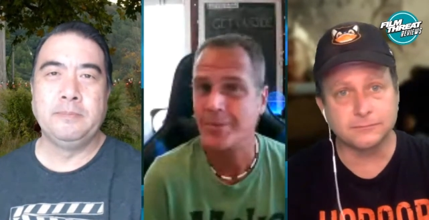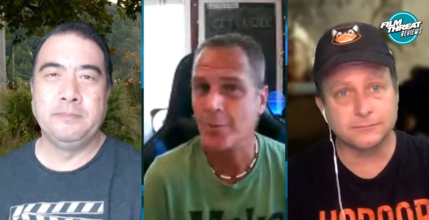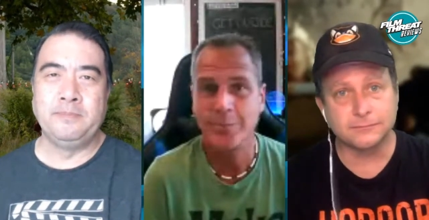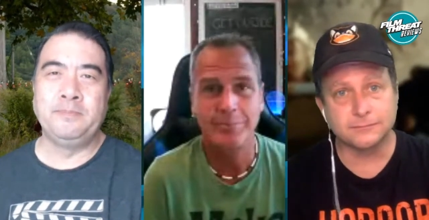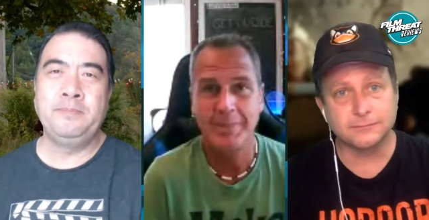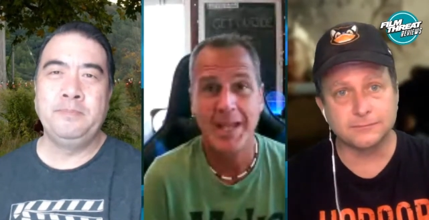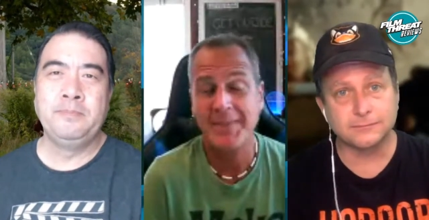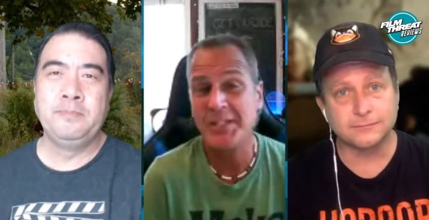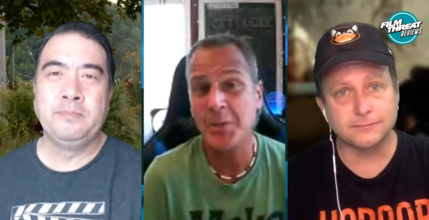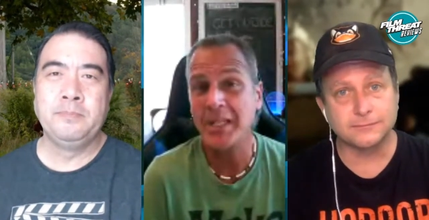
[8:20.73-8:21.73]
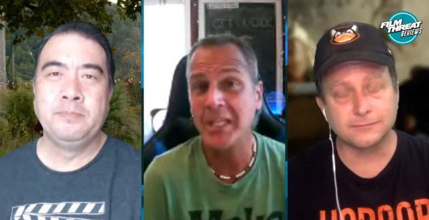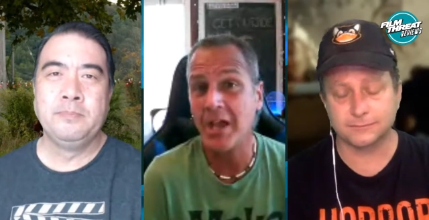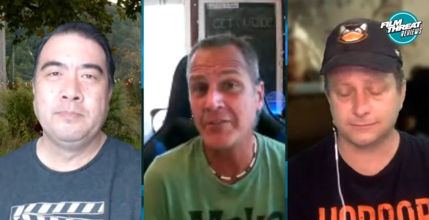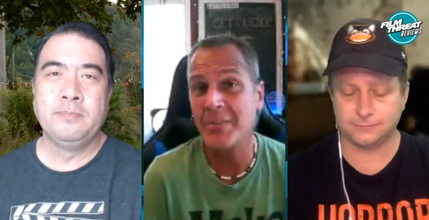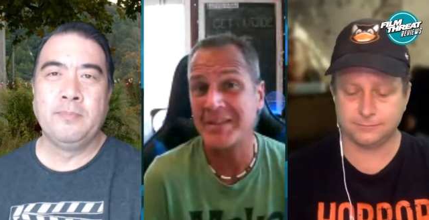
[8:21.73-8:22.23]
Speaker 1: Nope. Mm -hmm. And that's what I
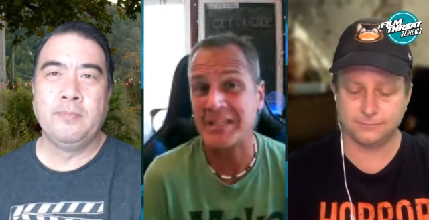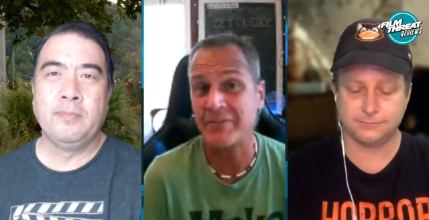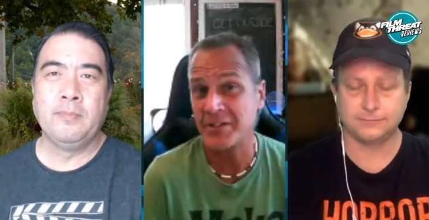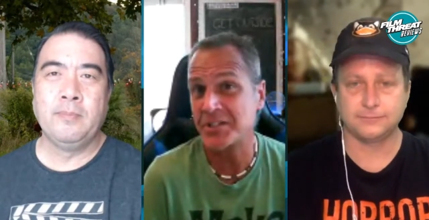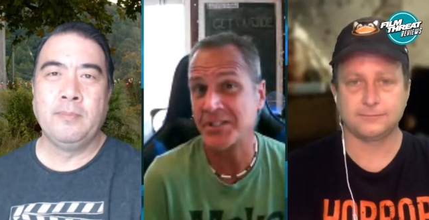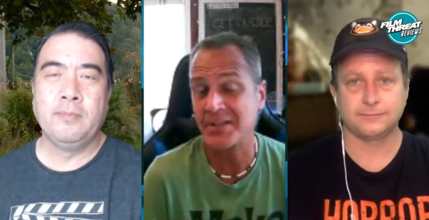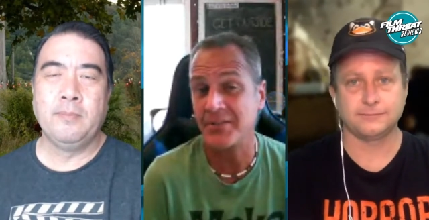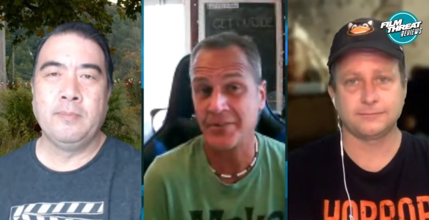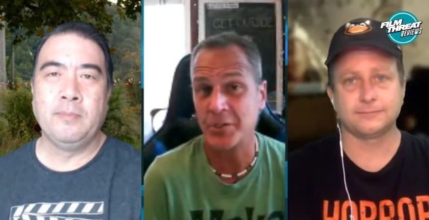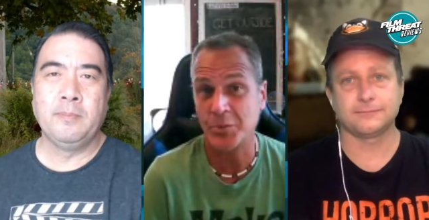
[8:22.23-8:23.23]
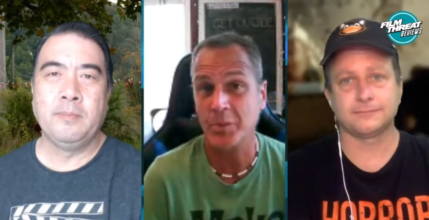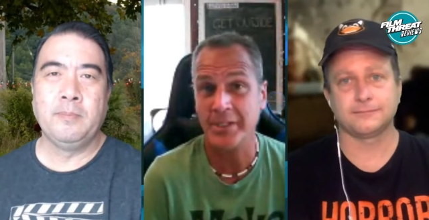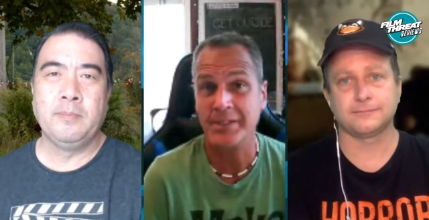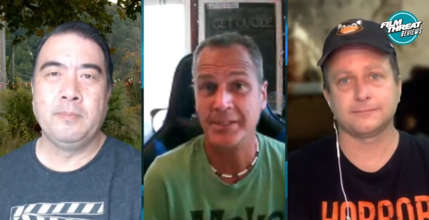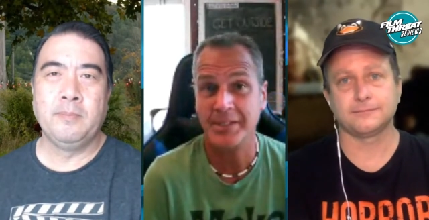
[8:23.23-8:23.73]
loved about the efficiency of the first one.